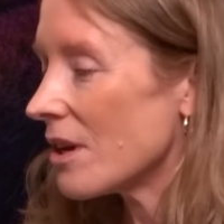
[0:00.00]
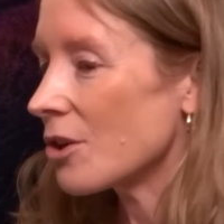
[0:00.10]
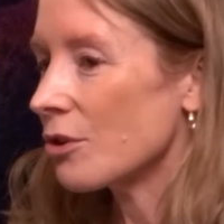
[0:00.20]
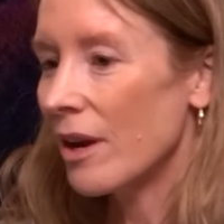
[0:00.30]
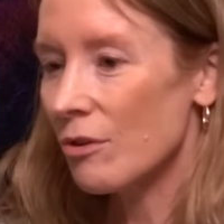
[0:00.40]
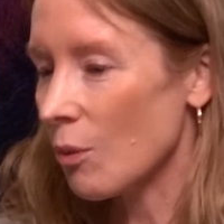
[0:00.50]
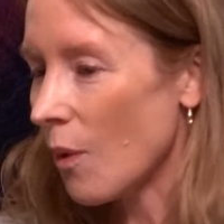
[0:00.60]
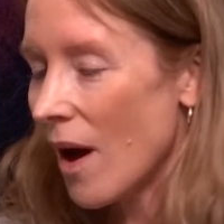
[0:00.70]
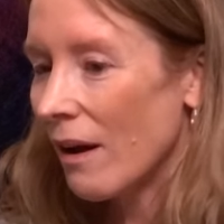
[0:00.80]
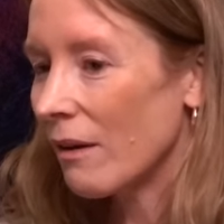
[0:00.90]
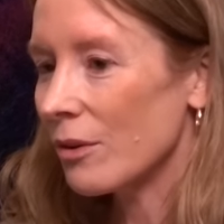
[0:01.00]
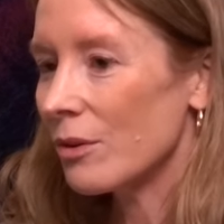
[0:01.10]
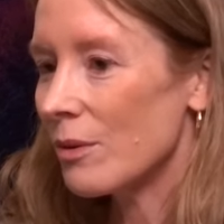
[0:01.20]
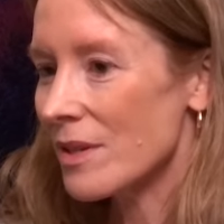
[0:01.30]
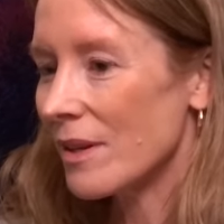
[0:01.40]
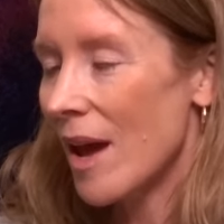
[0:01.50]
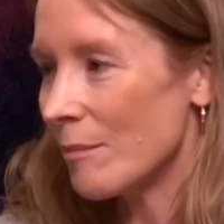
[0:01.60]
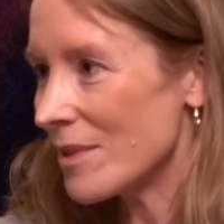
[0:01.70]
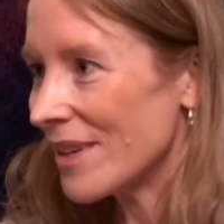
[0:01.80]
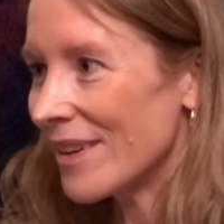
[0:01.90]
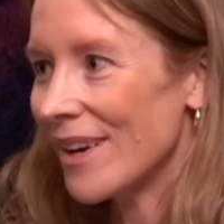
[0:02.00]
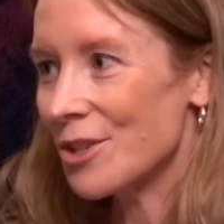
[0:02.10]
Dr. Andrew Weil, who is an MD,